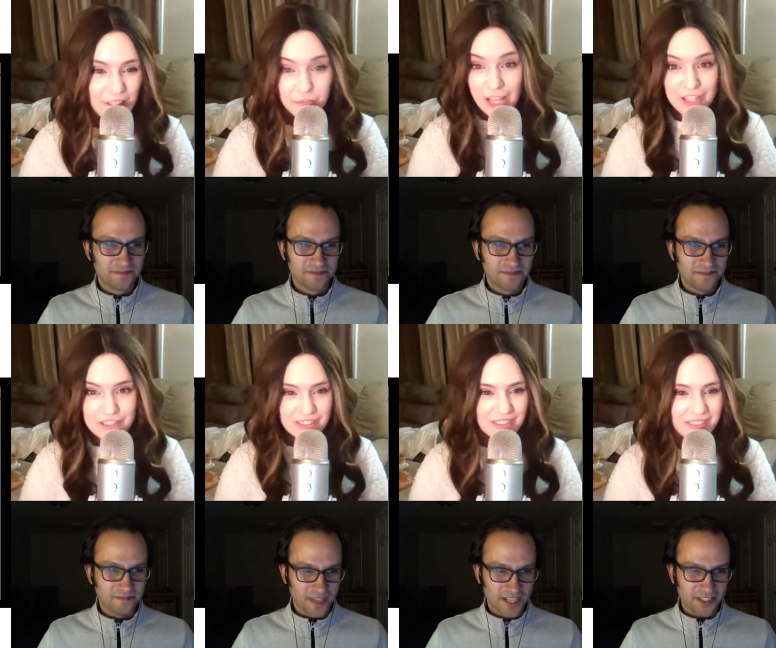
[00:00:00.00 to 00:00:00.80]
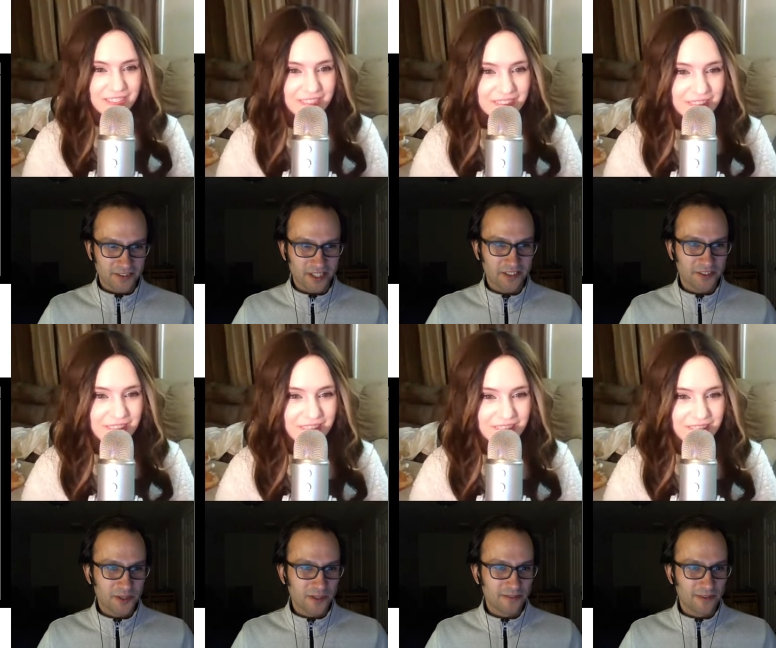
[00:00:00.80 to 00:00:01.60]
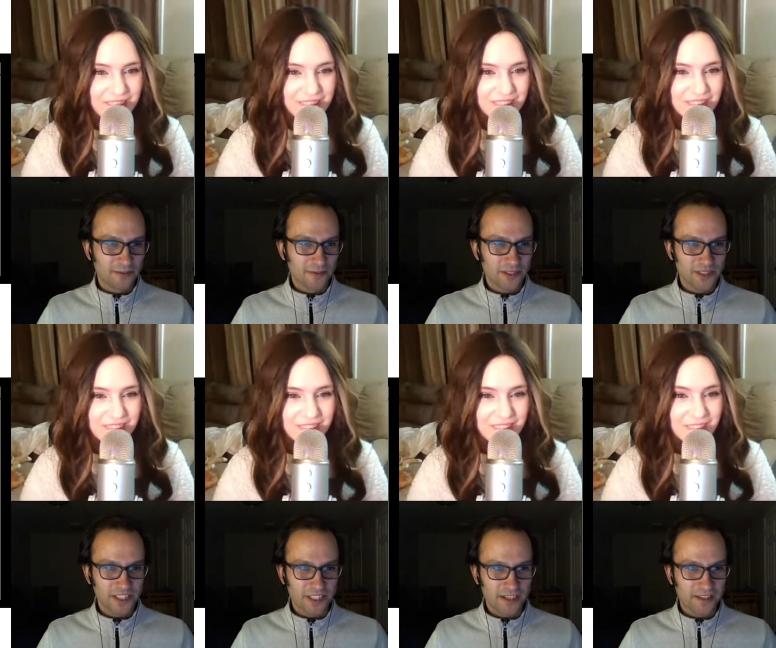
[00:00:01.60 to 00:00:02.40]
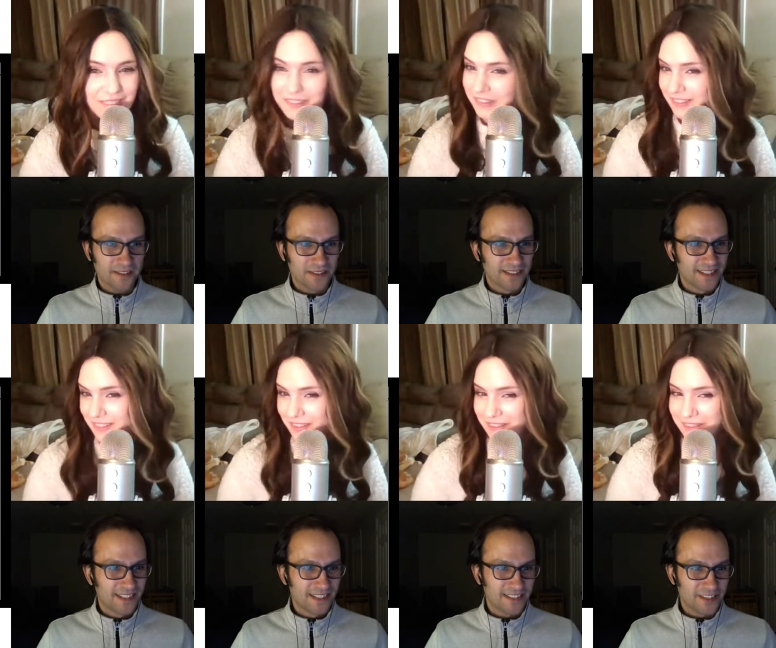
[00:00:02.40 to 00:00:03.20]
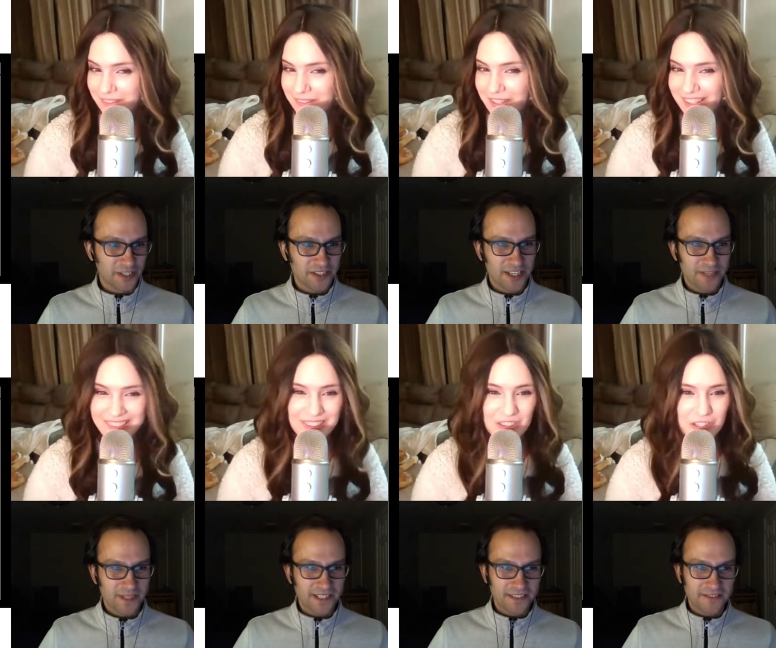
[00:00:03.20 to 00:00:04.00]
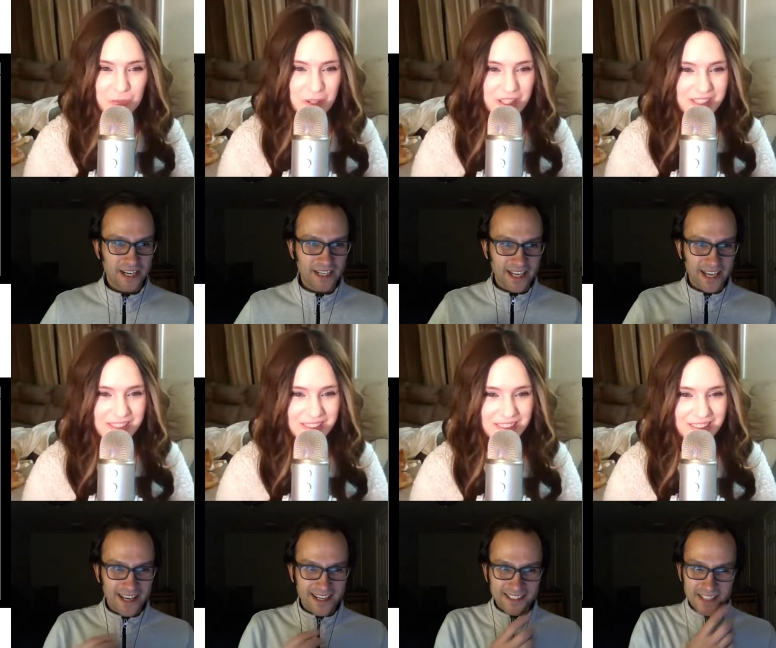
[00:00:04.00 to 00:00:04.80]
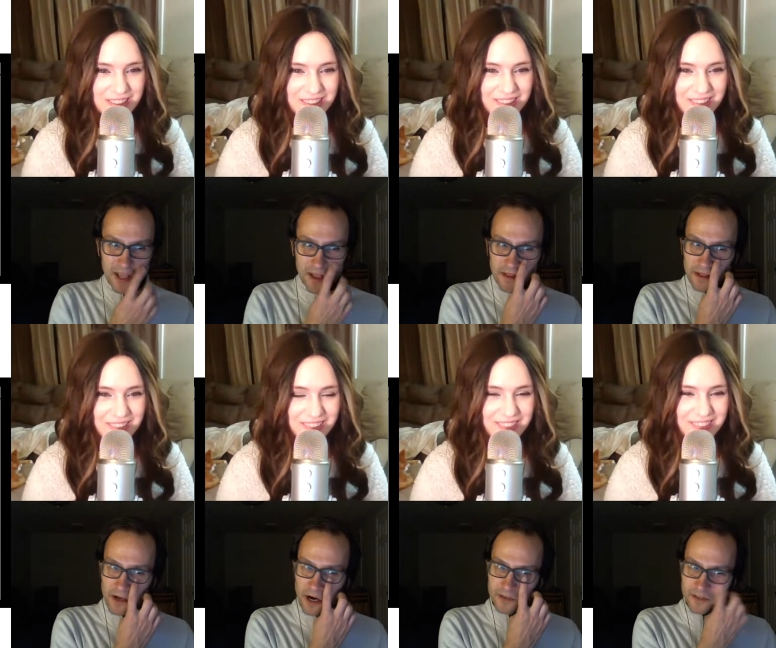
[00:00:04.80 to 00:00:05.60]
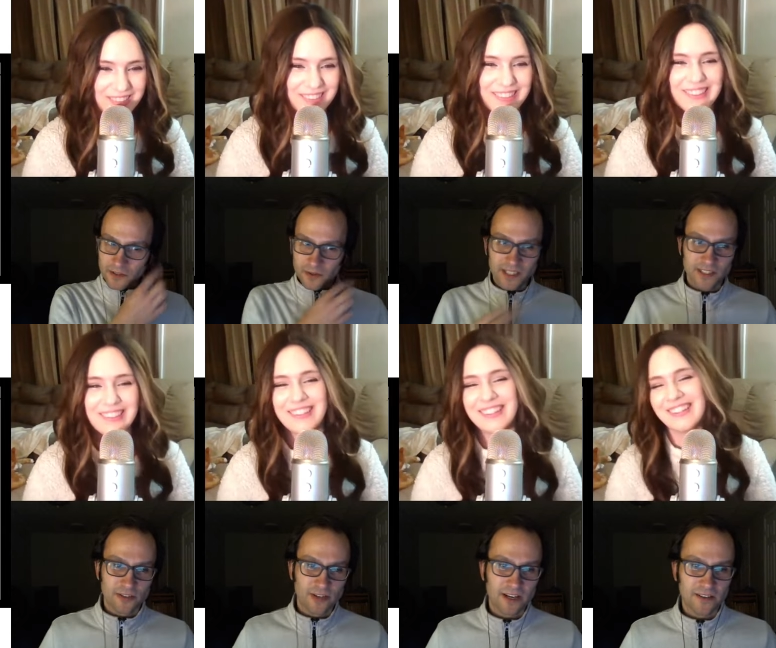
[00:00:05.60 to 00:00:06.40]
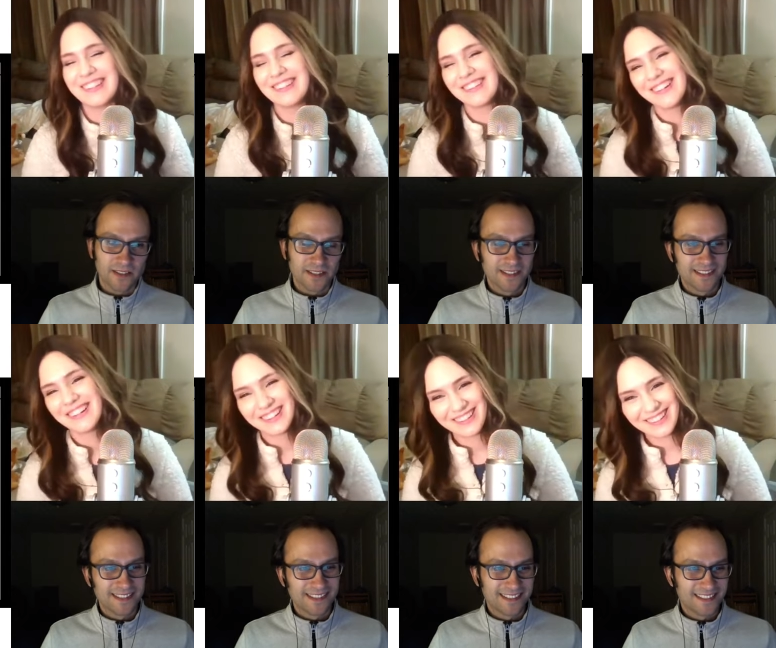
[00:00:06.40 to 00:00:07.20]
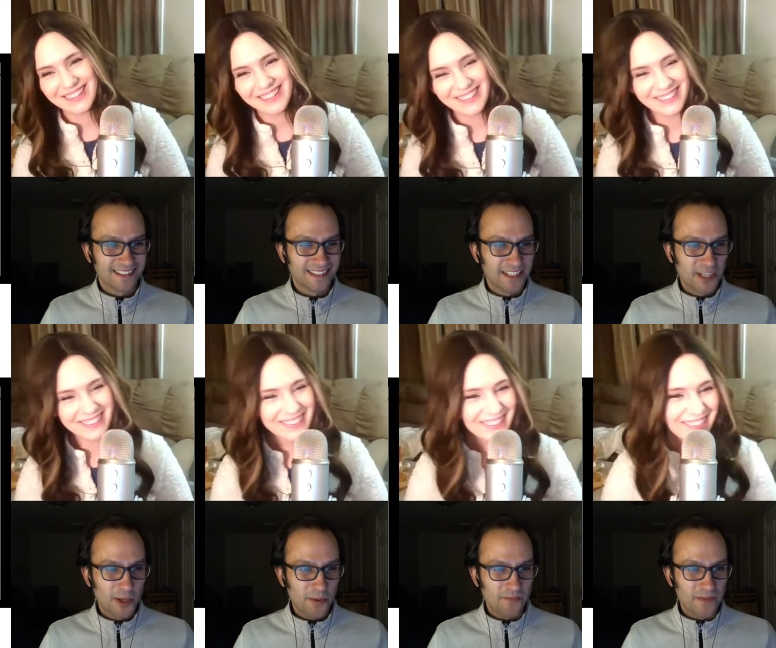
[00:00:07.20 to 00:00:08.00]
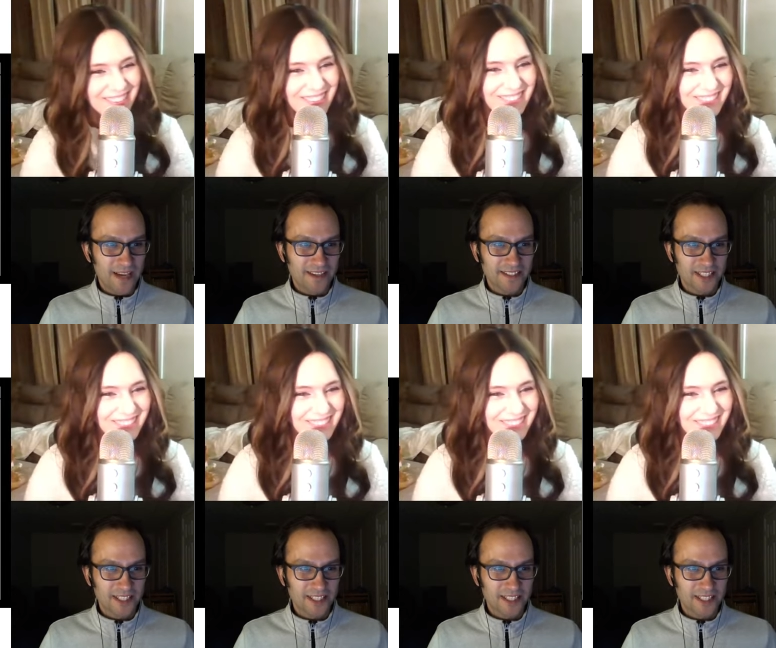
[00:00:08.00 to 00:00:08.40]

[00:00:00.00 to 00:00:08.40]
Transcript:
Speaker 1: Flash! National treasure stolen from Rio de Janeiro. The okay, treasure has the been treasure identified was... as the Carnival Queen's crown. Male